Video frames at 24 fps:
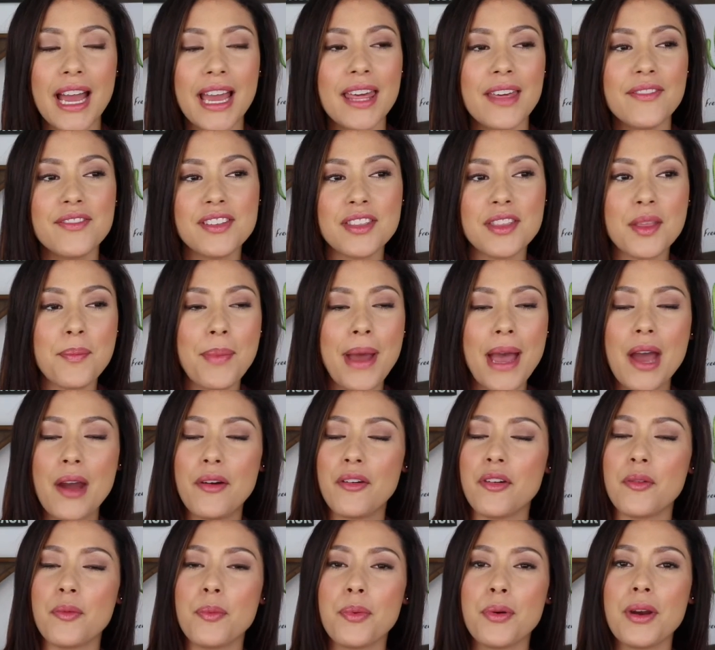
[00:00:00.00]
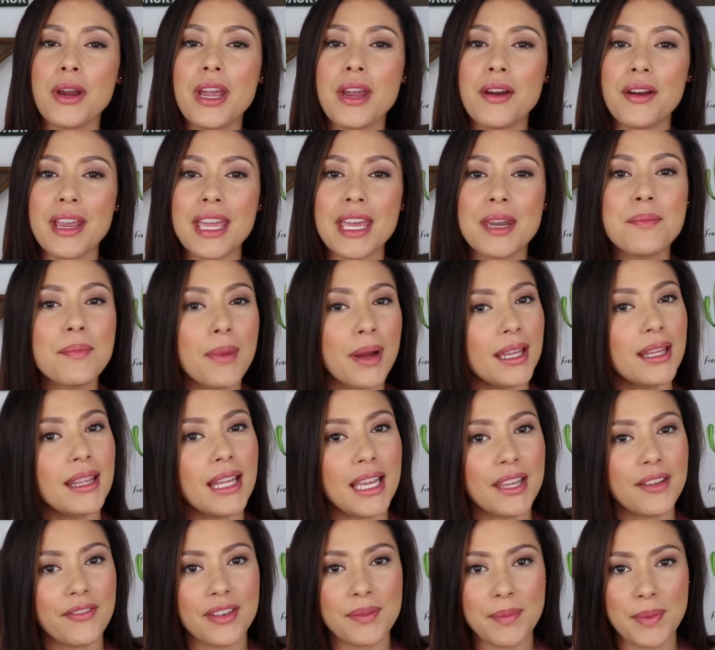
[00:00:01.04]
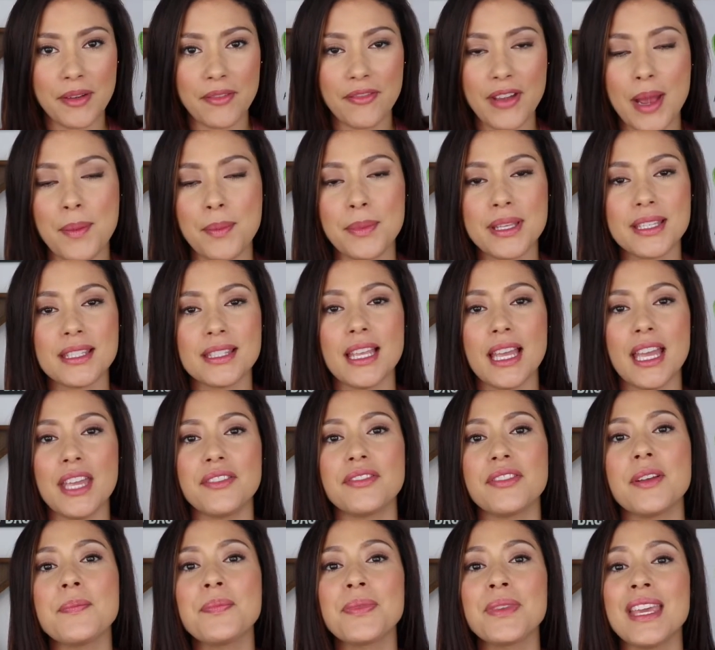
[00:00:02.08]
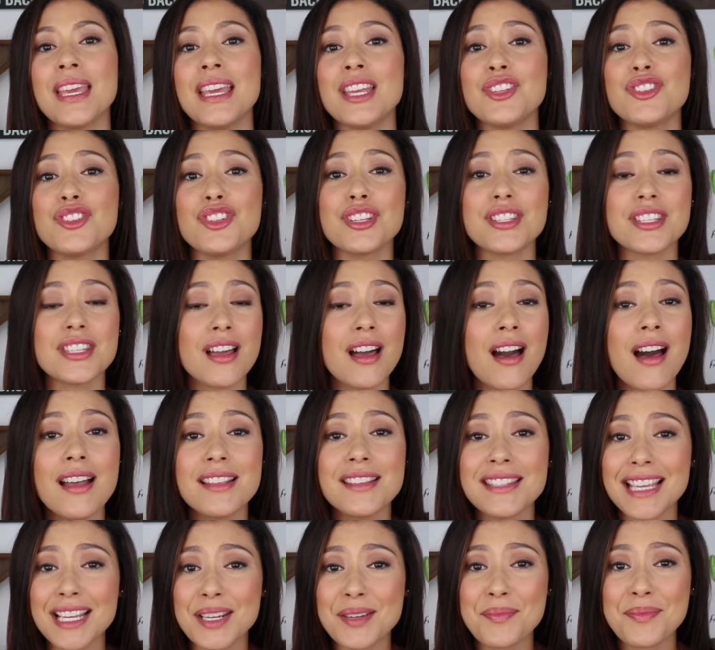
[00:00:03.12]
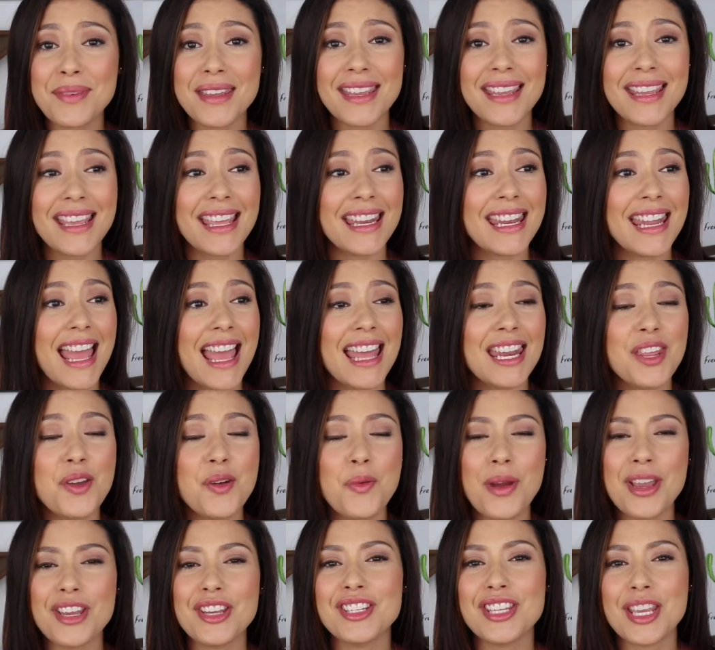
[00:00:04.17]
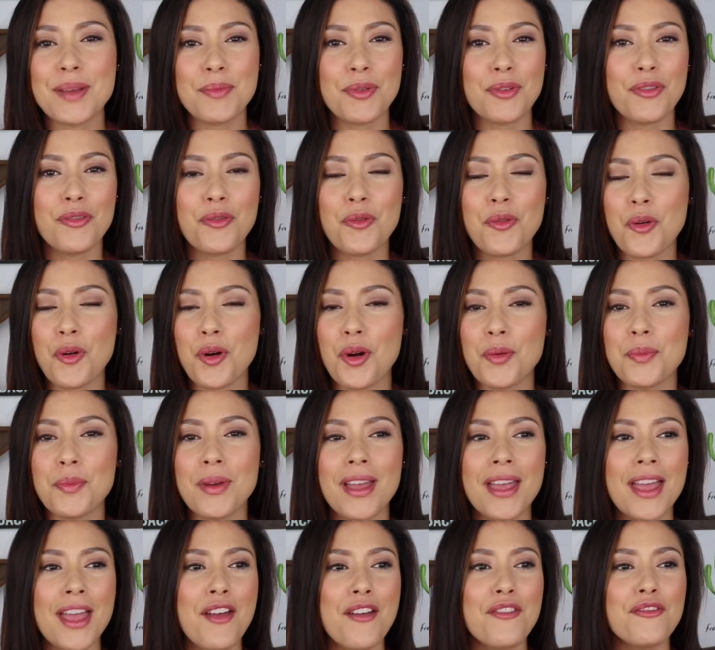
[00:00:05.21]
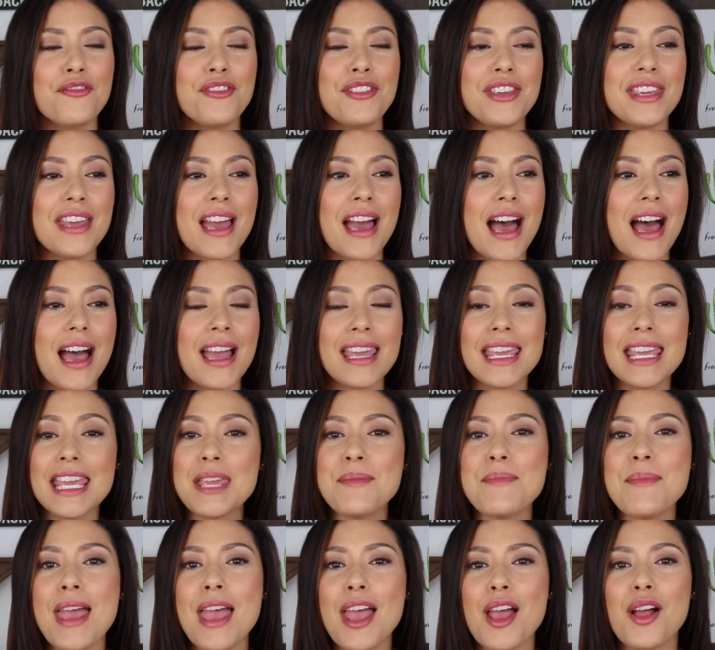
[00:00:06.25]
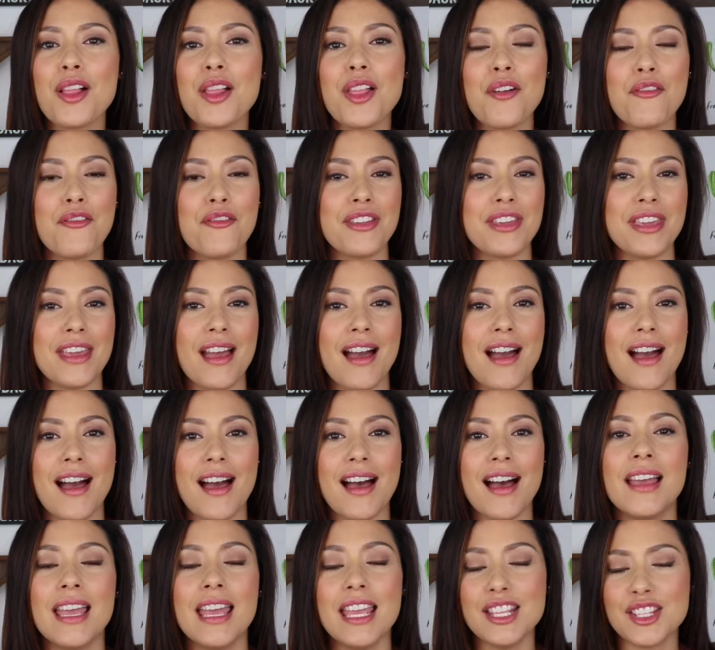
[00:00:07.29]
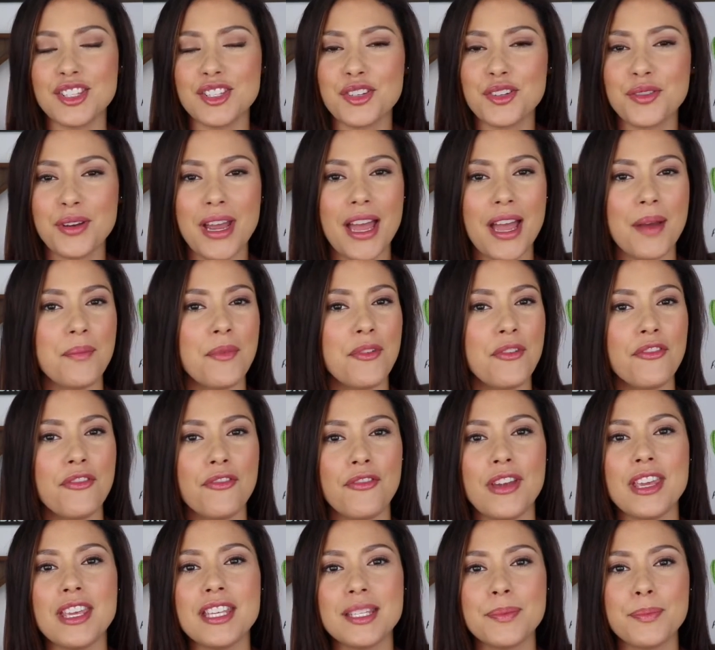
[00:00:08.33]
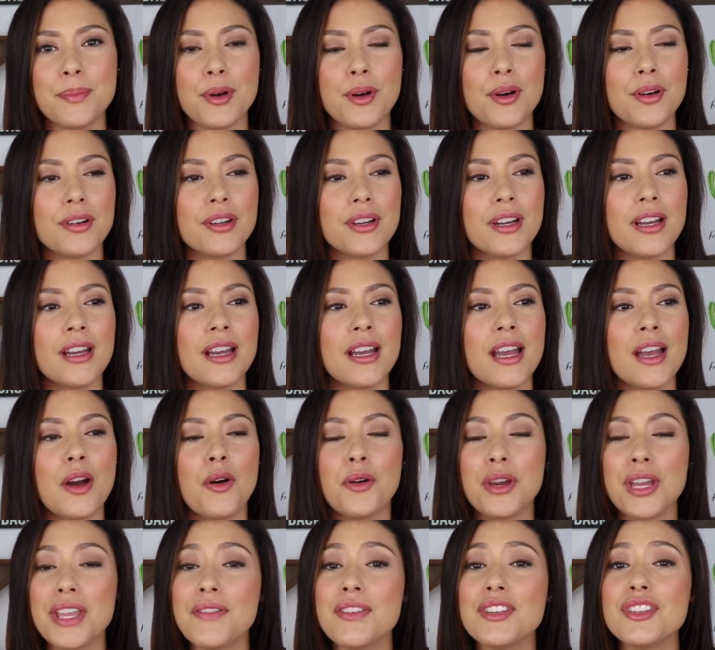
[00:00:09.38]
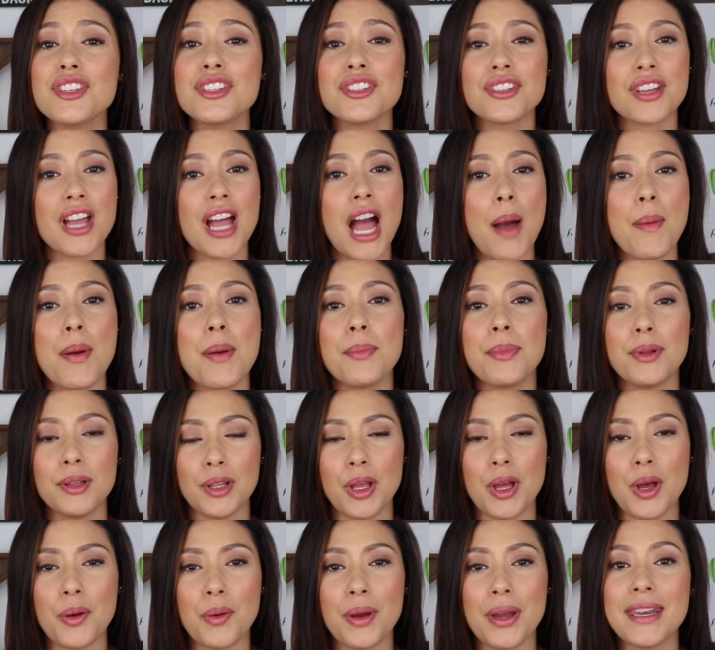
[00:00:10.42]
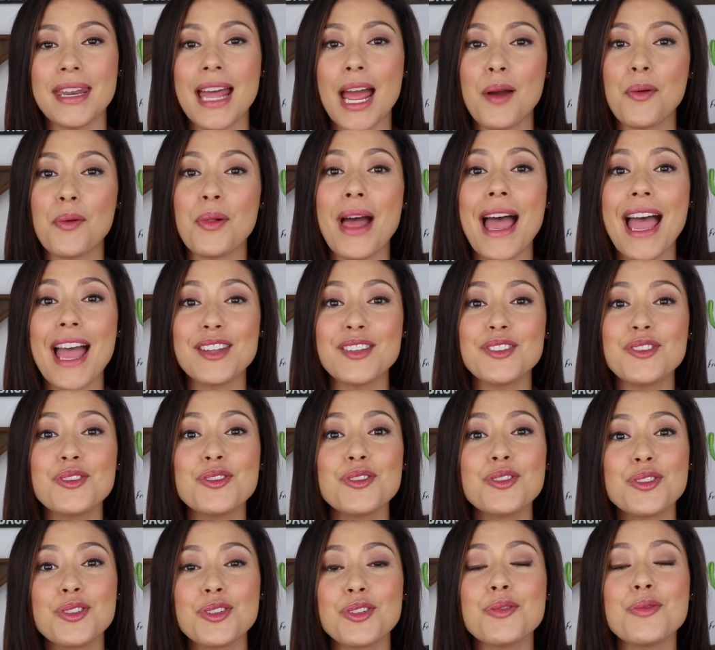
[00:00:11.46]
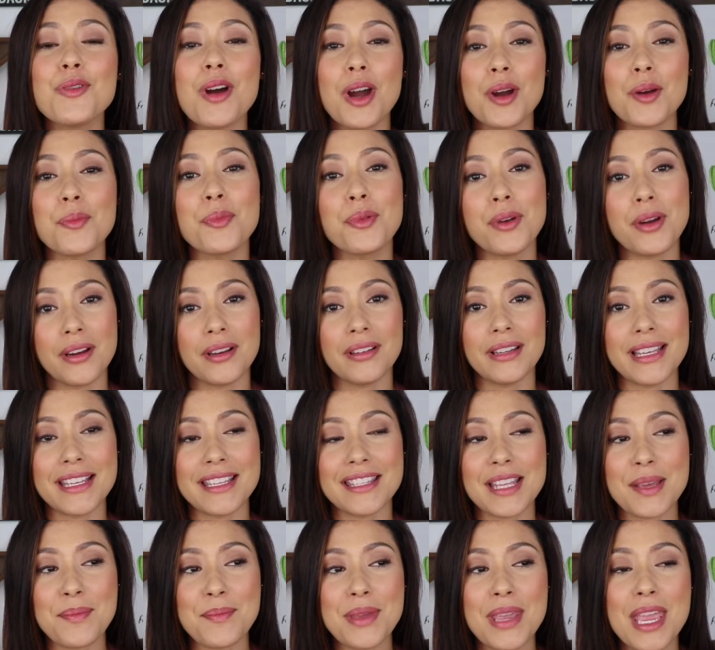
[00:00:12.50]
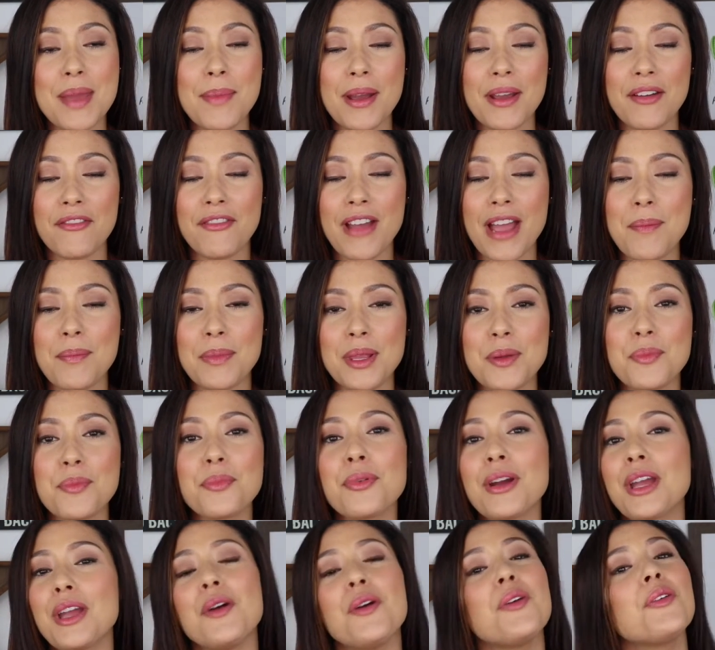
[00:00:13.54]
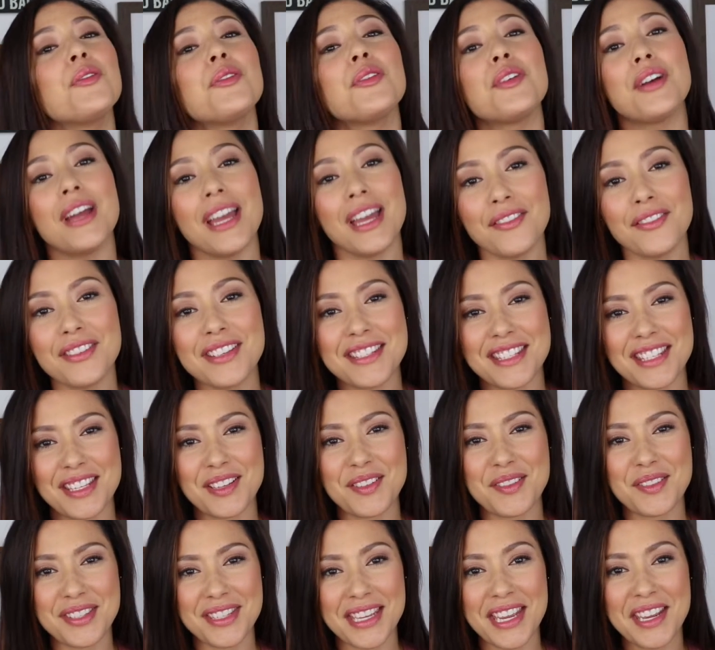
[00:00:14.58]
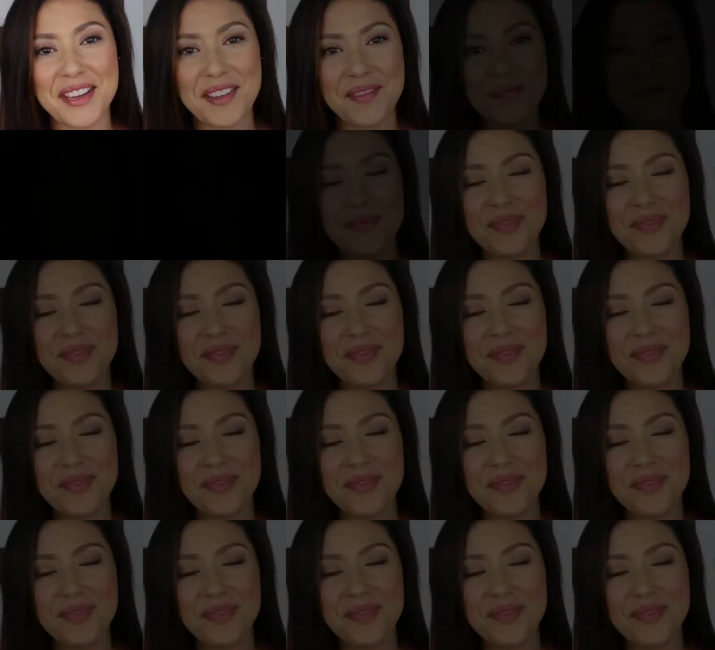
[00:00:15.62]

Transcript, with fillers: I have seen the power of prayer in my life and my family's life, just contact me in any way, shape, or form via email, via Instagram, Facebook, or even just a comment below, and I will add you to our prayer list that me and my family pray over every single day.